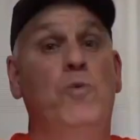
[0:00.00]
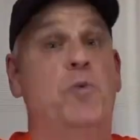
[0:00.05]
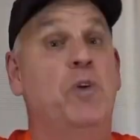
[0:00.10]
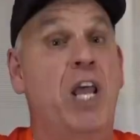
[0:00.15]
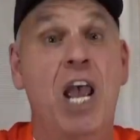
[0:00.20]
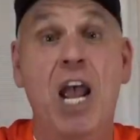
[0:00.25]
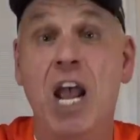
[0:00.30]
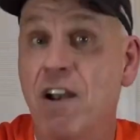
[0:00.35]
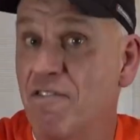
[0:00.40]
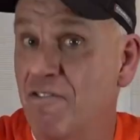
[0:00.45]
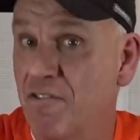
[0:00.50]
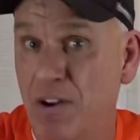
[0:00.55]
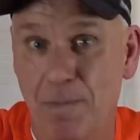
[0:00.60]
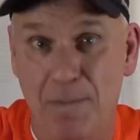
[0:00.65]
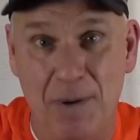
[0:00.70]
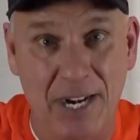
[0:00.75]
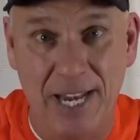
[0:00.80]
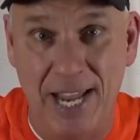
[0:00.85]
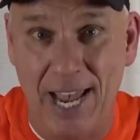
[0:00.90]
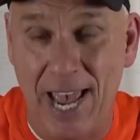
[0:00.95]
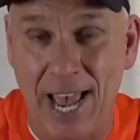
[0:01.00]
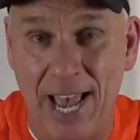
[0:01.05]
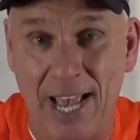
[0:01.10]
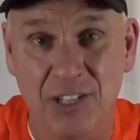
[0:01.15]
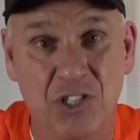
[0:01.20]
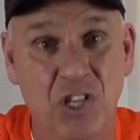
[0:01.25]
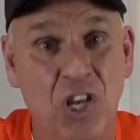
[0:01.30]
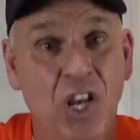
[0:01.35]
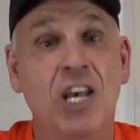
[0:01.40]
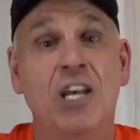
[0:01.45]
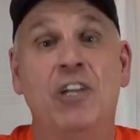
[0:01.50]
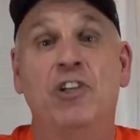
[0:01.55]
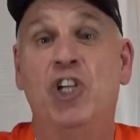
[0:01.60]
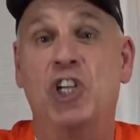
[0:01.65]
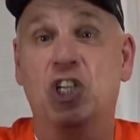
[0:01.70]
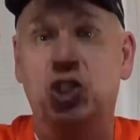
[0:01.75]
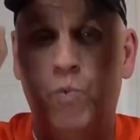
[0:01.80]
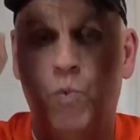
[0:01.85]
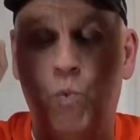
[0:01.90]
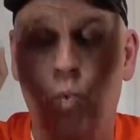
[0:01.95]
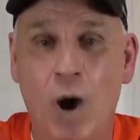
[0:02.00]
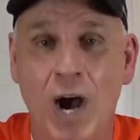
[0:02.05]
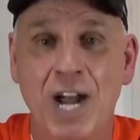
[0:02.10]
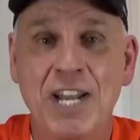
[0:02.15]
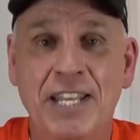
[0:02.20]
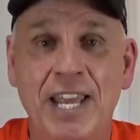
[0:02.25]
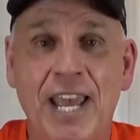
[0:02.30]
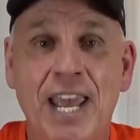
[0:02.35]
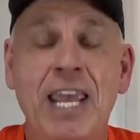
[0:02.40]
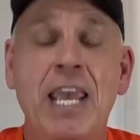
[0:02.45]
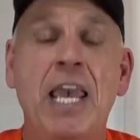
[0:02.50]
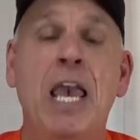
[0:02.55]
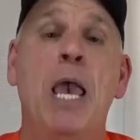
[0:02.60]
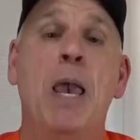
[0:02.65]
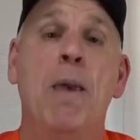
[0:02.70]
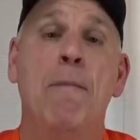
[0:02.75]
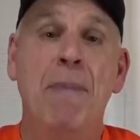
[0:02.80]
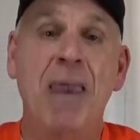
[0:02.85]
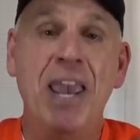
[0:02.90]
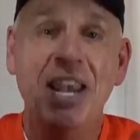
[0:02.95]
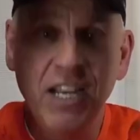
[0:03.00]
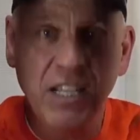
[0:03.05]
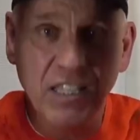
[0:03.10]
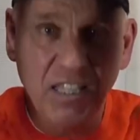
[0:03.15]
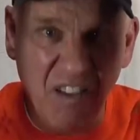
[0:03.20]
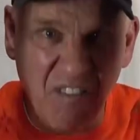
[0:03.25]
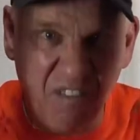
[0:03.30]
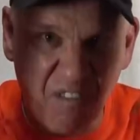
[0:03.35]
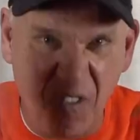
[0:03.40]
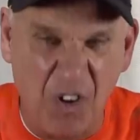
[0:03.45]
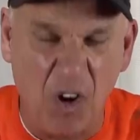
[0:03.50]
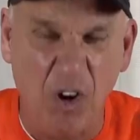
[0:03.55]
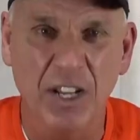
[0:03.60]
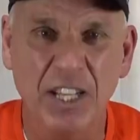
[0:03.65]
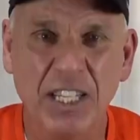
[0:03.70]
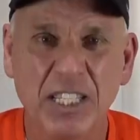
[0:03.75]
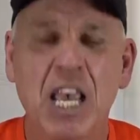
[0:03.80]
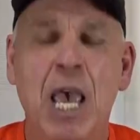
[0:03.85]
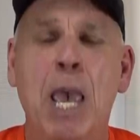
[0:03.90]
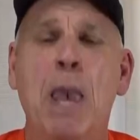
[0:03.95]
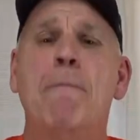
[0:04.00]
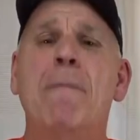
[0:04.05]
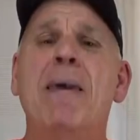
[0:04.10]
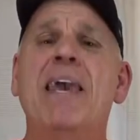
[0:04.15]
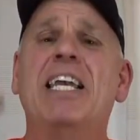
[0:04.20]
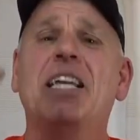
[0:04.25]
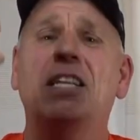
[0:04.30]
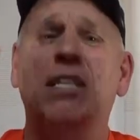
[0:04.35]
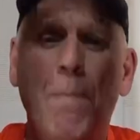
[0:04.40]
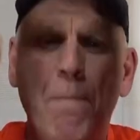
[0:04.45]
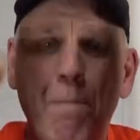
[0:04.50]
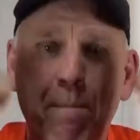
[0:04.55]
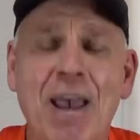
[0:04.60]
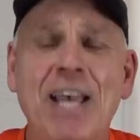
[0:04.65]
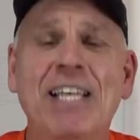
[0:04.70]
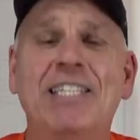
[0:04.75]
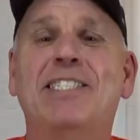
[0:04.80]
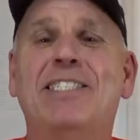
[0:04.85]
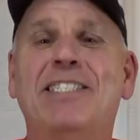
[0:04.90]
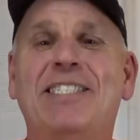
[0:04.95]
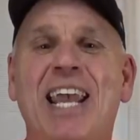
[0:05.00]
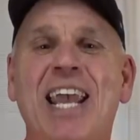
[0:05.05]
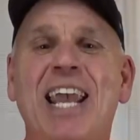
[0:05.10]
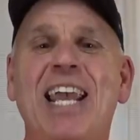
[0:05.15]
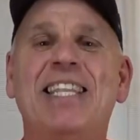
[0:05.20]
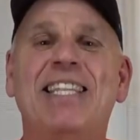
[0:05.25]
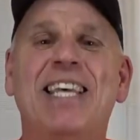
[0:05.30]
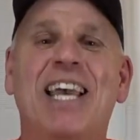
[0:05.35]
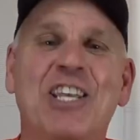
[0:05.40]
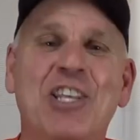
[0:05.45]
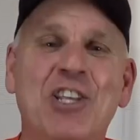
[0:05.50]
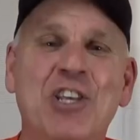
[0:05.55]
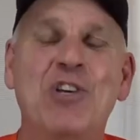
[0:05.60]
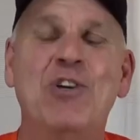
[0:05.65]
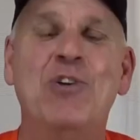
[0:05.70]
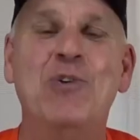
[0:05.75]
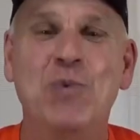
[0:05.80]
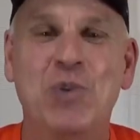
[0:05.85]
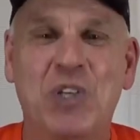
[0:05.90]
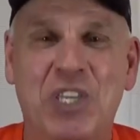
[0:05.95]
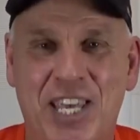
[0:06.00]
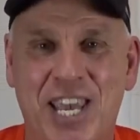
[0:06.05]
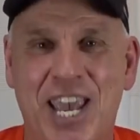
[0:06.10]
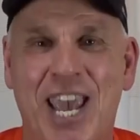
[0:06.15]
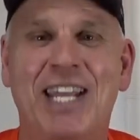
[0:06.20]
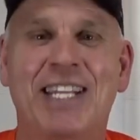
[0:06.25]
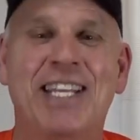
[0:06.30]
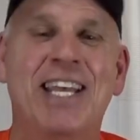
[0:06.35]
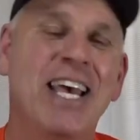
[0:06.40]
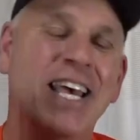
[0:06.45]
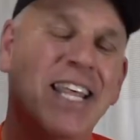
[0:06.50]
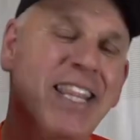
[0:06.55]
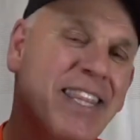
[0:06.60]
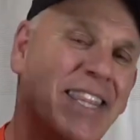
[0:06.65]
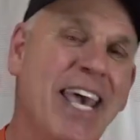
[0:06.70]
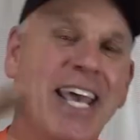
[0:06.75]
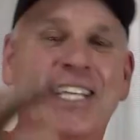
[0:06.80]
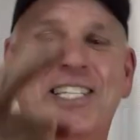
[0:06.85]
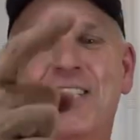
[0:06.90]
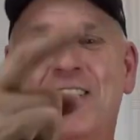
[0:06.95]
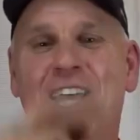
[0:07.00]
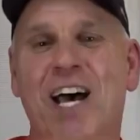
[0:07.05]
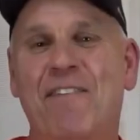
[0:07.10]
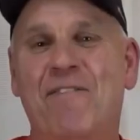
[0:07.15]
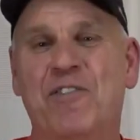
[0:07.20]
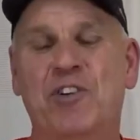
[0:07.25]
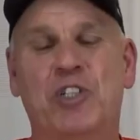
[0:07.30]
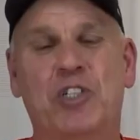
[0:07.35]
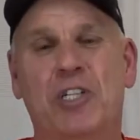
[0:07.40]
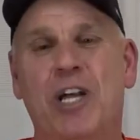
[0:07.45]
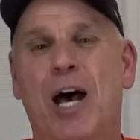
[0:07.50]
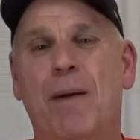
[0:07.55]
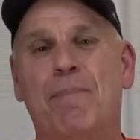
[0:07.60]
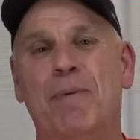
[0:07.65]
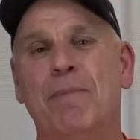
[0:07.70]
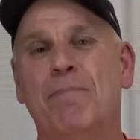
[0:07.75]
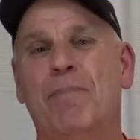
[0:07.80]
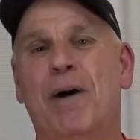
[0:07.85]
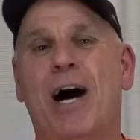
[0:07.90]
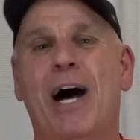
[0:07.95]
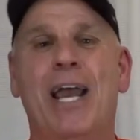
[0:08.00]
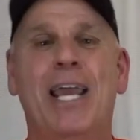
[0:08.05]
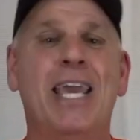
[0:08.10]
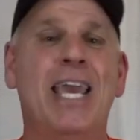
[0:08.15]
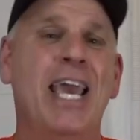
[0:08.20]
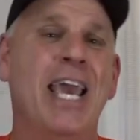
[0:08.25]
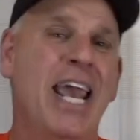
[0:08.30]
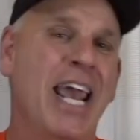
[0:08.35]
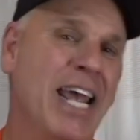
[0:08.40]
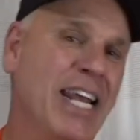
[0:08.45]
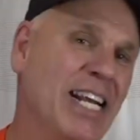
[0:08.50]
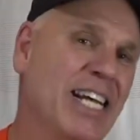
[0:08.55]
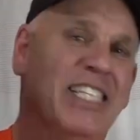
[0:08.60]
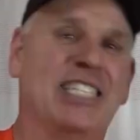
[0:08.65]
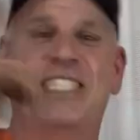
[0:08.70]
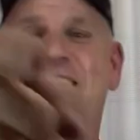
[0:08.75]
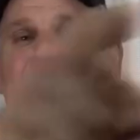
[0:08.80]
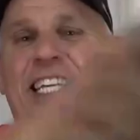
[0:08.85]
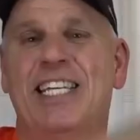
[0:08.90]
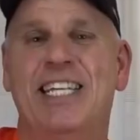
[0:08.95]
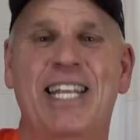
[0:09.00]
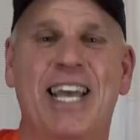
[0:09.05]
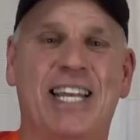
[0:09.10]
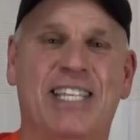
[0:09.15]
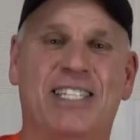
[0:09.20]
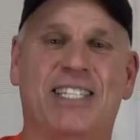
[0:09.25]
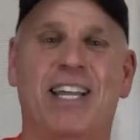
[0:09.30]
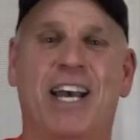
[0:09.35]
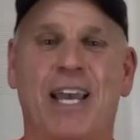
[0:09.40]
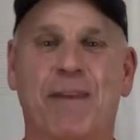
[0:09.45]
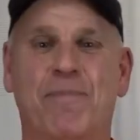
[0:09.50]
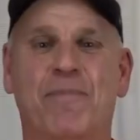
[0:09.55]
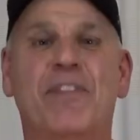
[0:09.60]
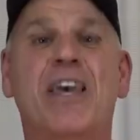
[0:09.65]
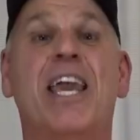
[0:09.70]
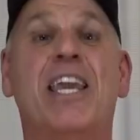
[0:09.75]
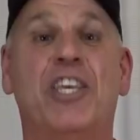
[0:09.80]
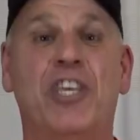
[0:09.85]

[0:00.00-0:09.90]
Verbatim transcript: what everybody has. Just one day. Make it the fullest. Make it the best day that you can. Thanks a lot for stopping by, and I'll see you next time. Thank